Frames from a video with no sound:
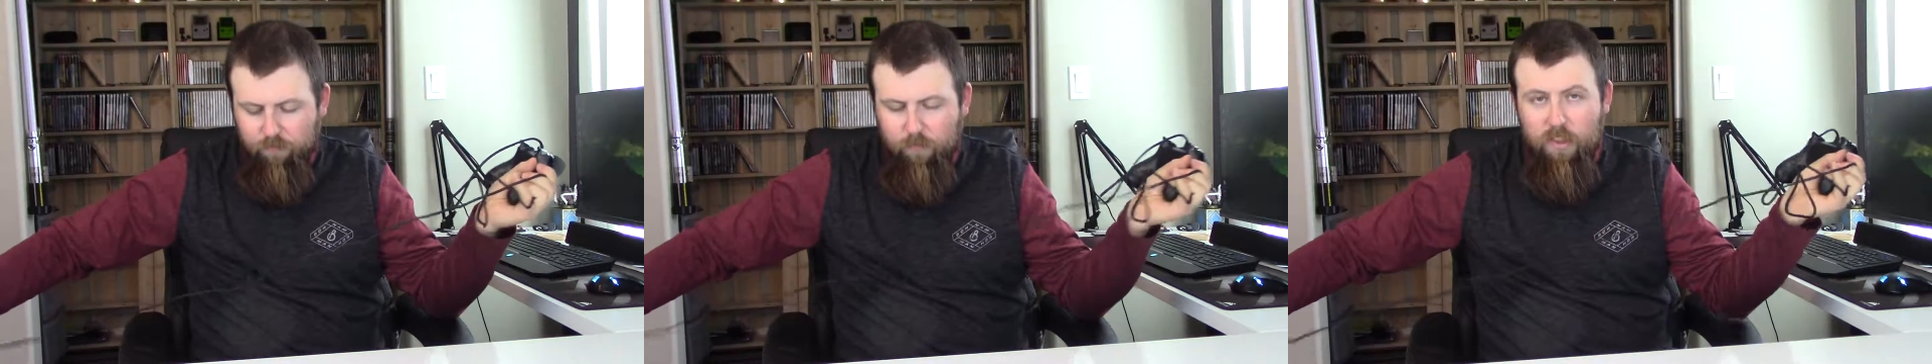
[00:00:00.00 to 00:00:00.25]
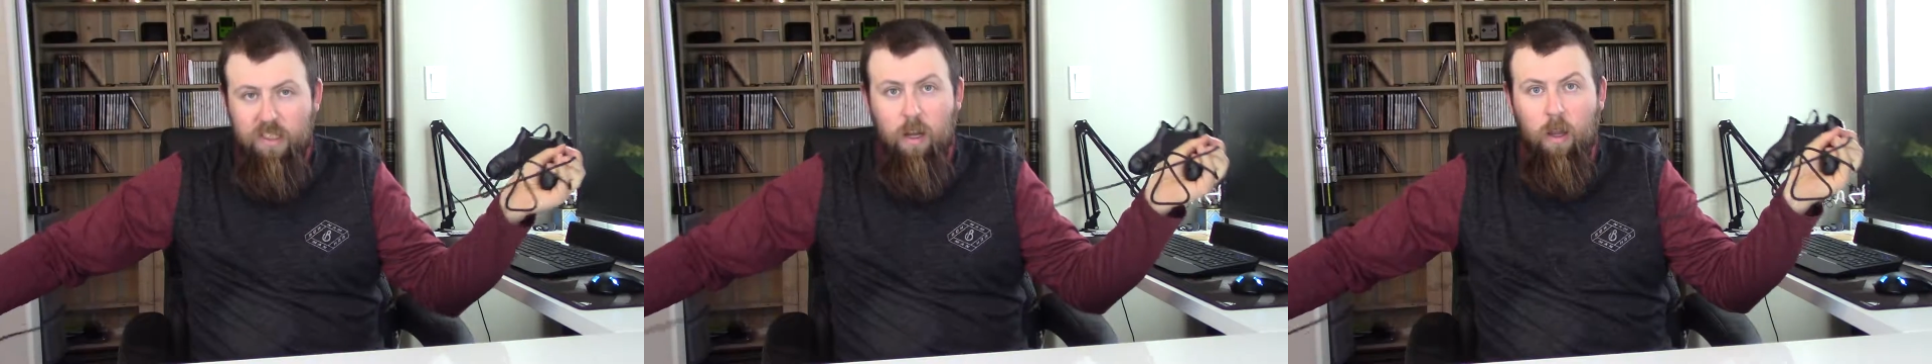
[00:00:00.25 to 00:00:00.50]

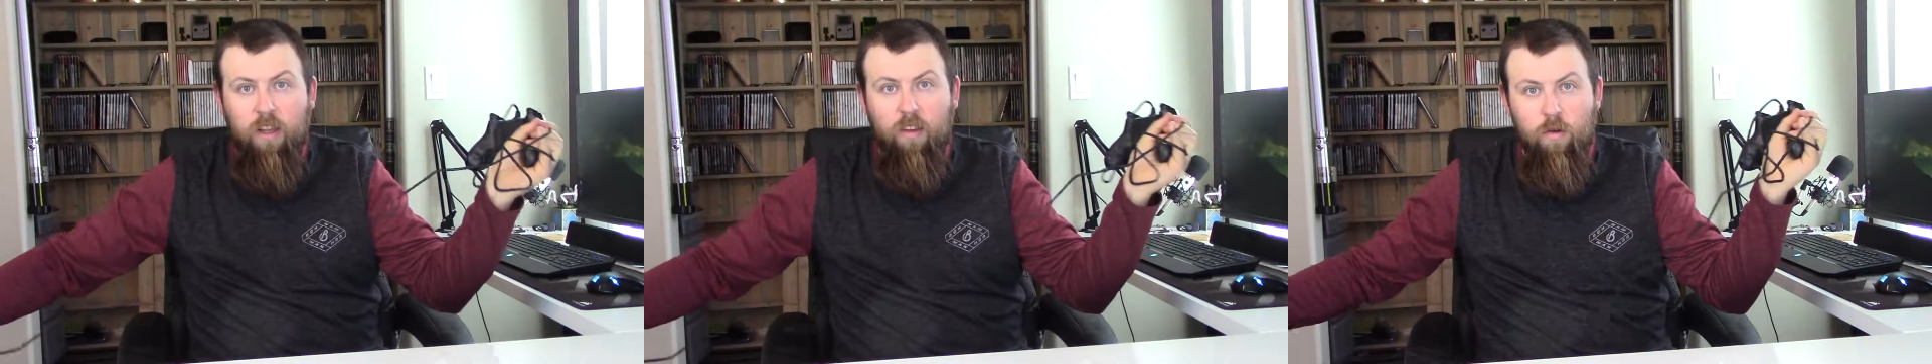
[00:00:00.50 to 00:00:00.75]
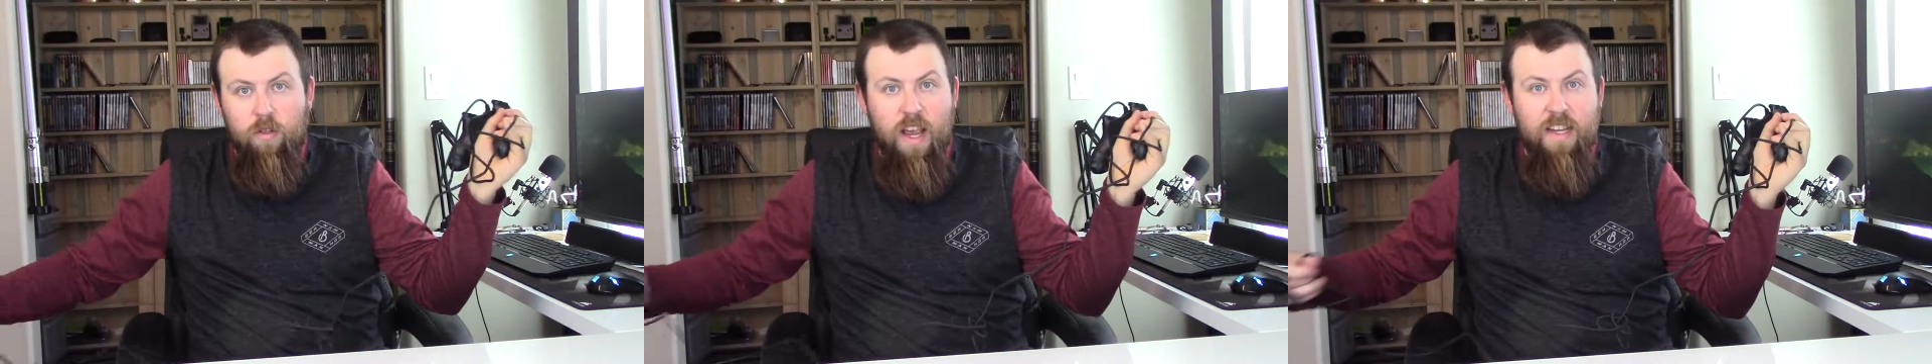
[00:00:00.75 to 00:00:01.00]
It's not like
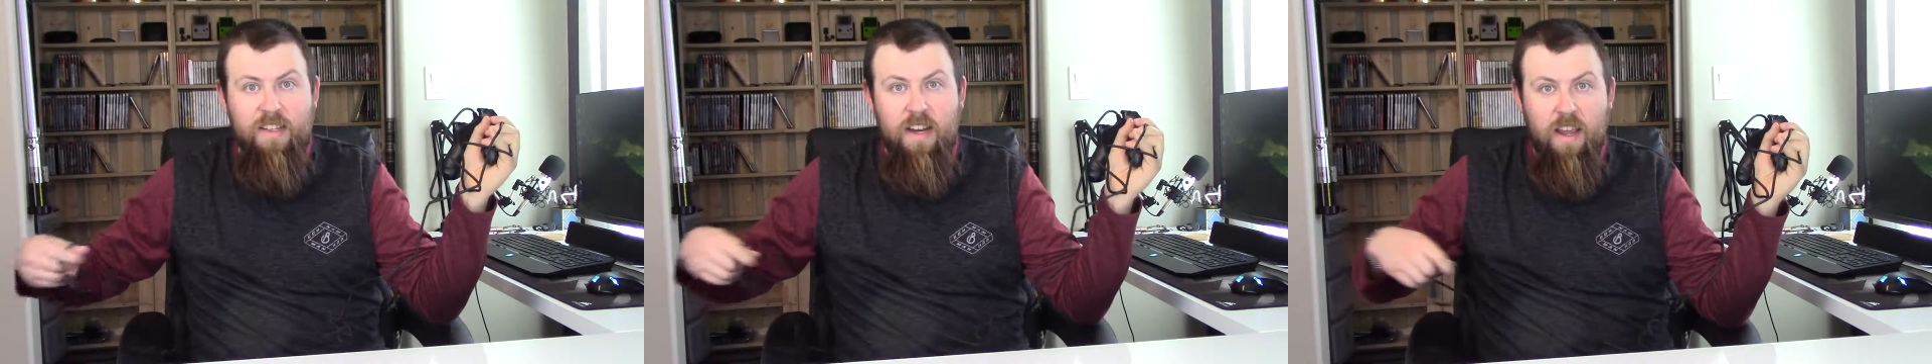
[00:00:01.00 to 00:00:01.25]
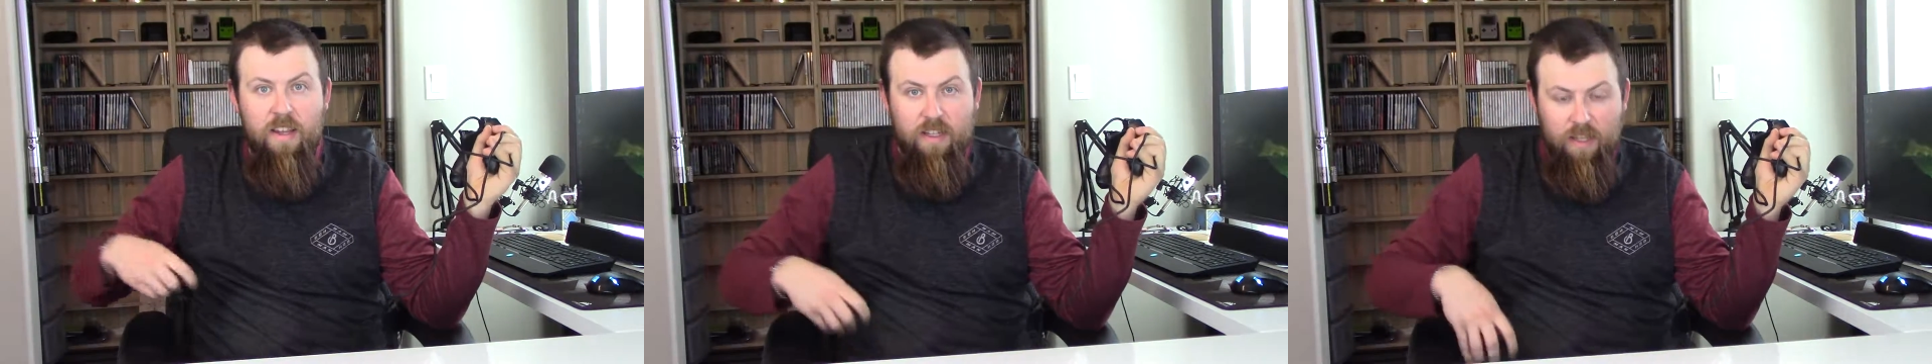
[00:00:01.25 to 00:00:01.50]
those
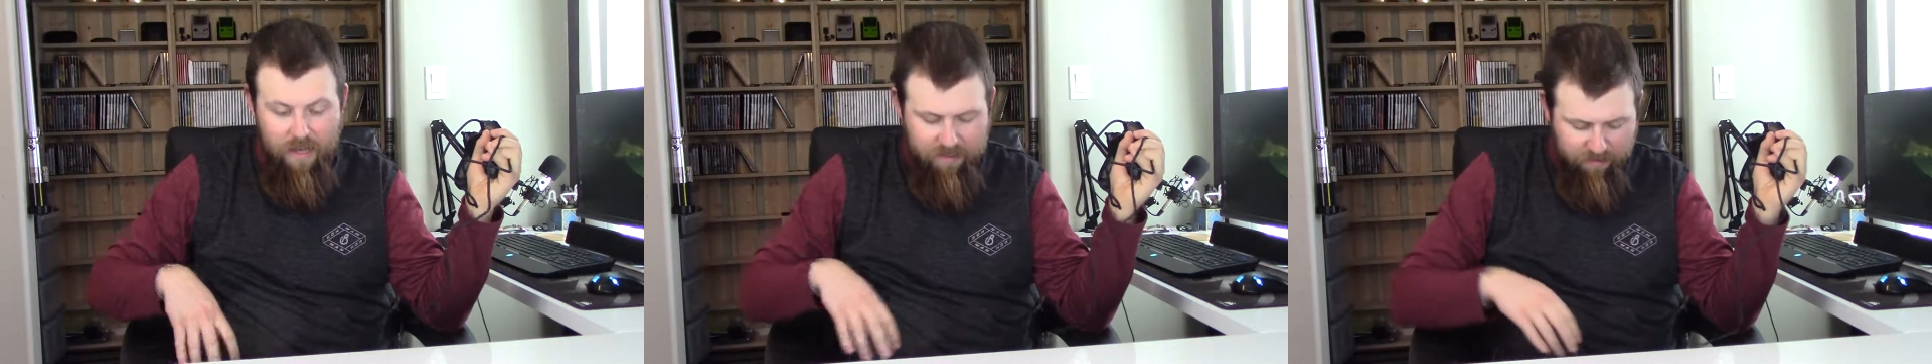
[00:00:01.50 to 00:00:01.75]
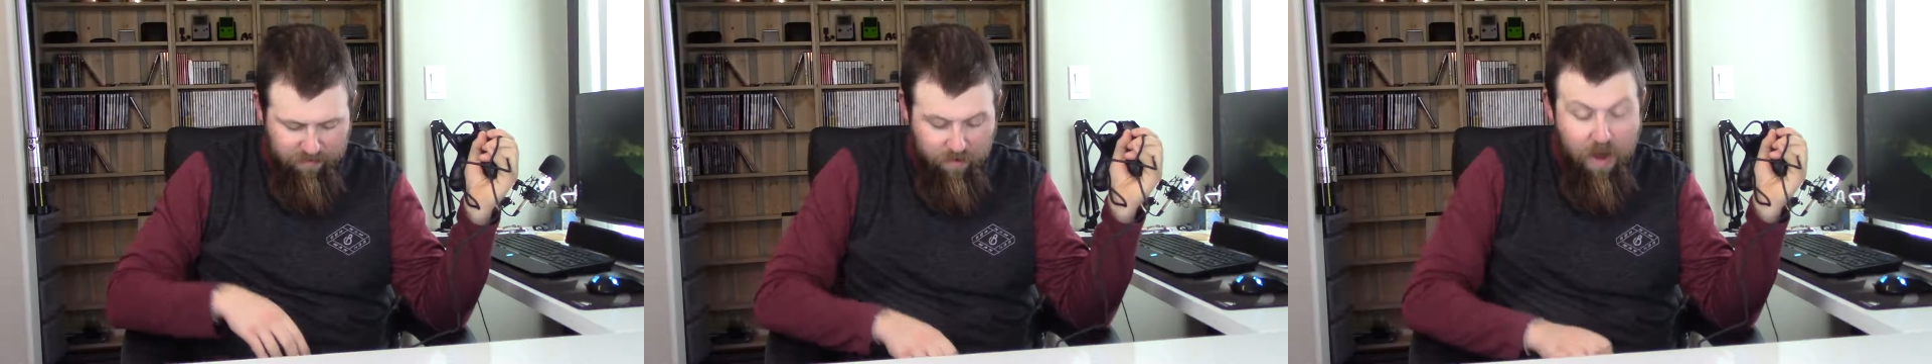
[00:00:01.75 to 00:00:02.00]
SNES
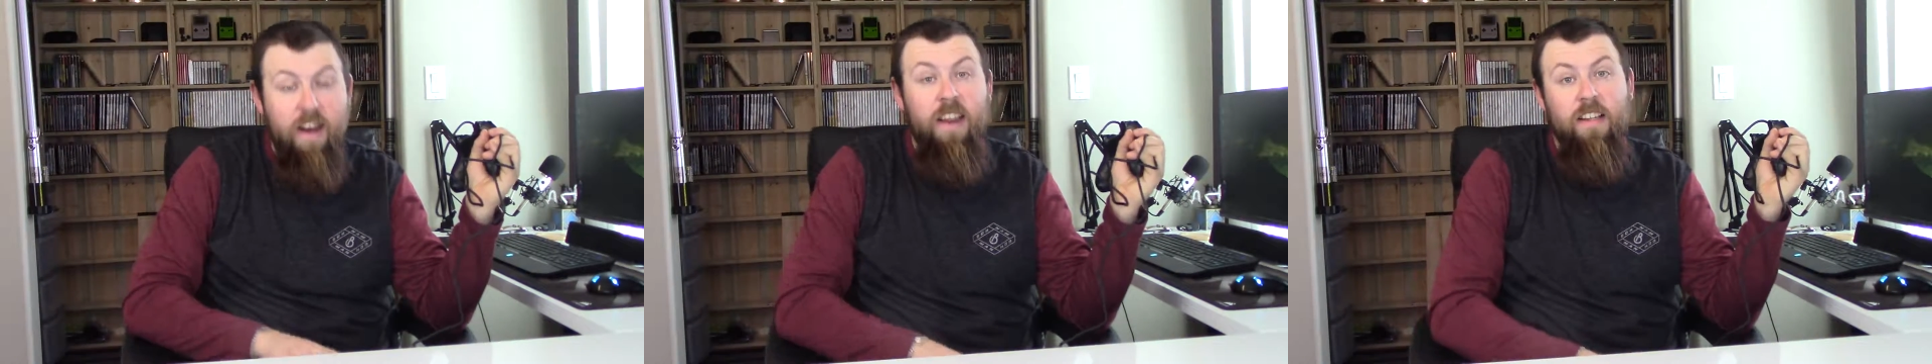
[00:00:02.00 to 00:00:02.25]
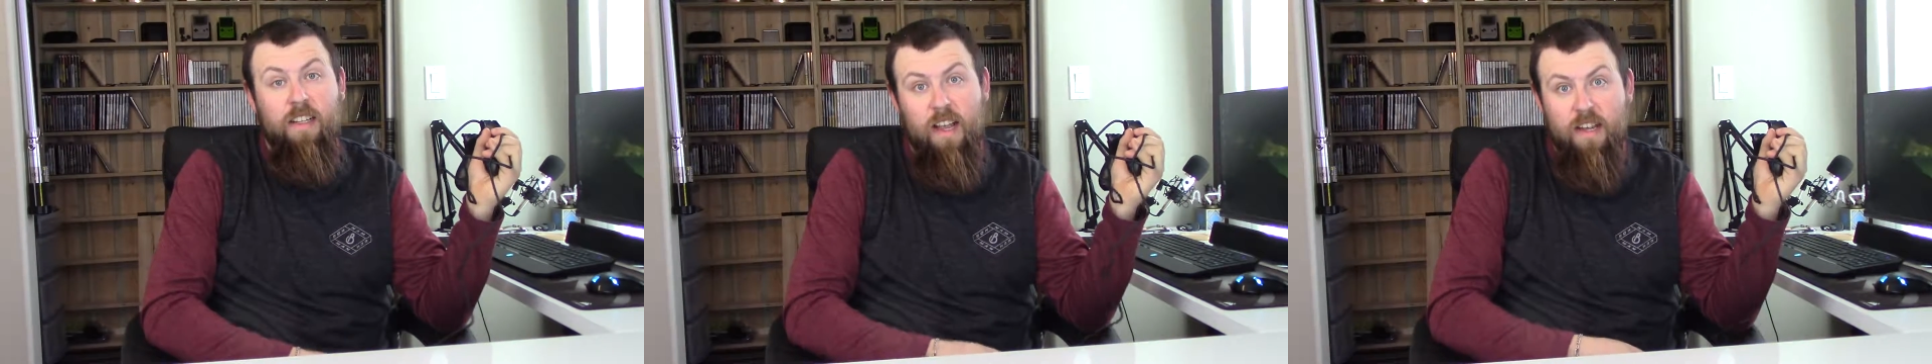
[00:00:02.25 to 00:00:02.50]
Classic or
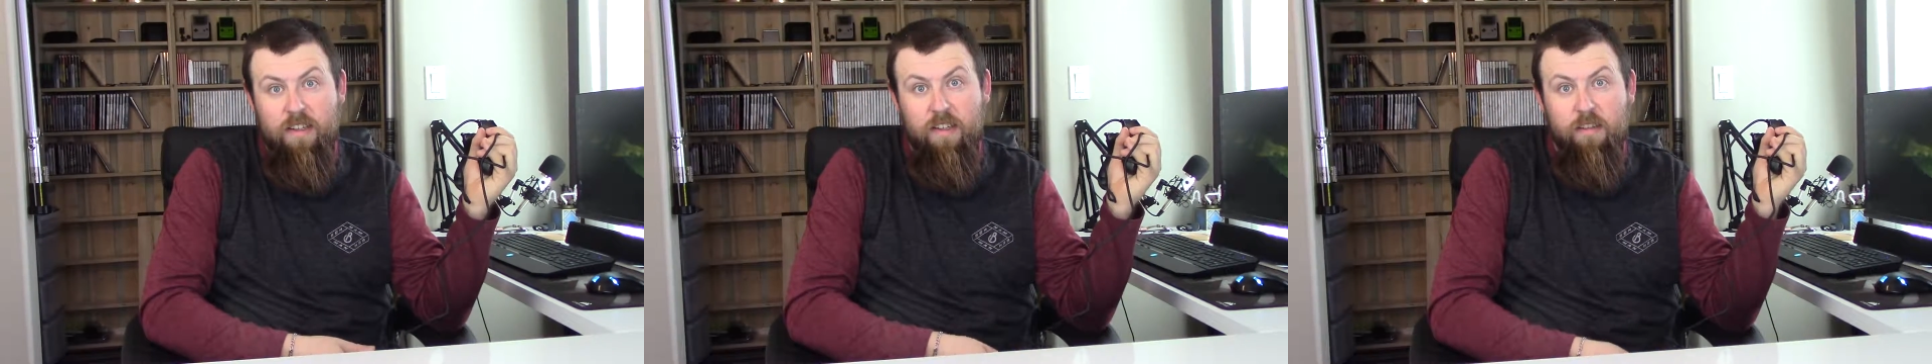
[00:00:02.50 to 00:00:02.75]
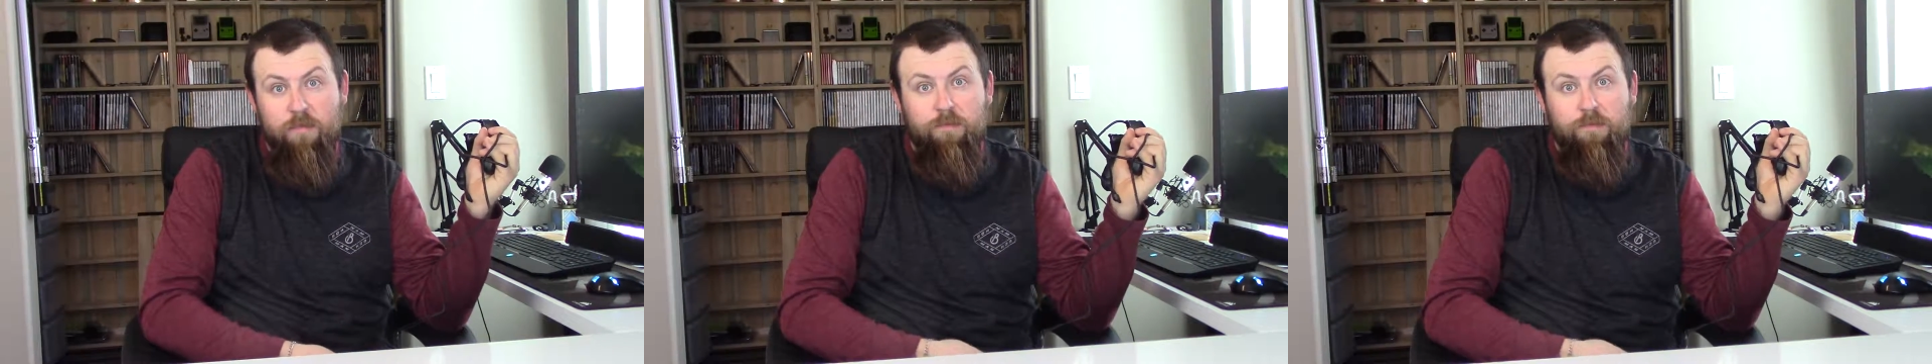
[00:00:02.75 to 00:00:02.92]
NES Classic